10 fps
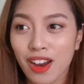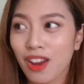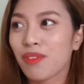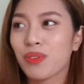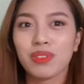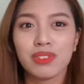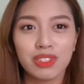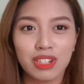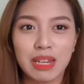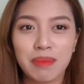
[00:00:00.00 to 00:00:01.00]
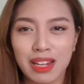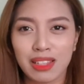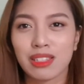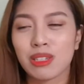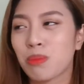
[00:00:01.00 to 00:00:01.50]
Everyone is screaming
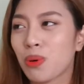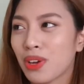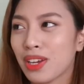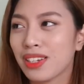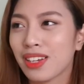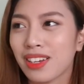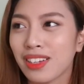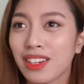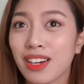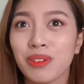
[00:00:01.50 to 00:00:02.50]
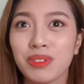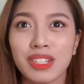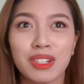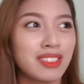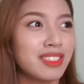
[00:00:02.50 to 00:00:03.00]
at this point, and I was
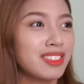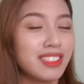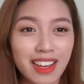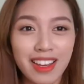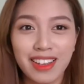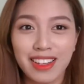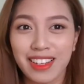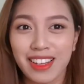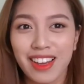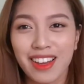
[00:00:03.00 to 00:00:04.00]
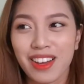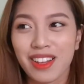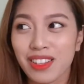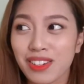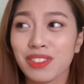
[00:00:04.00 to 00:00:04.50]
like, dang,
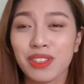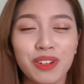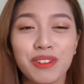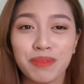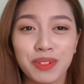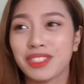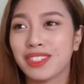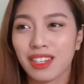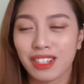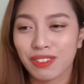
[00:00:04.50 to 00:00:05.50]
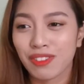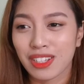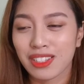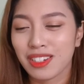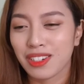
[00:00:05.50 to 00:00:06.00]
there's a lot of MONSTA X
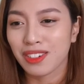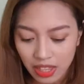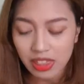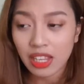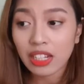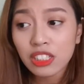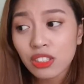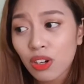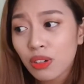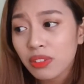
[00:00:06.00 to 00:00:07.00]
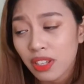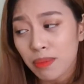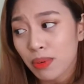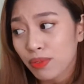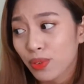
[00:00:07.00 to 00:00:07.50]
fans here. Next song they
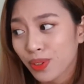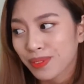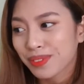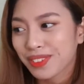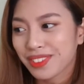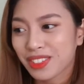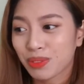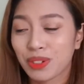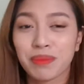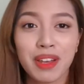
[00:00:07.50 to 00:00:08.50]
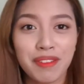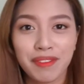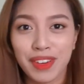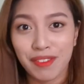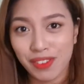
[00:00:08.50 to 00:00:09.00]
performed is one of my
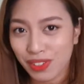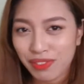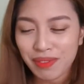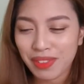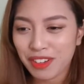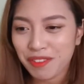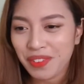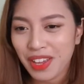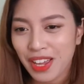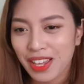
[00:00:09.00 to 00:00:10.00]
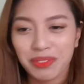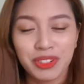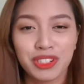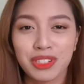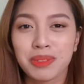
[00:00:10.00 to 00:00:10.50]
favorites from them,
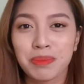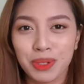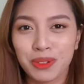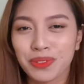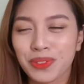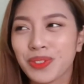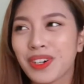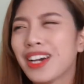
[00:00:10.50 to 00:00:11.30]
which is Beautiful.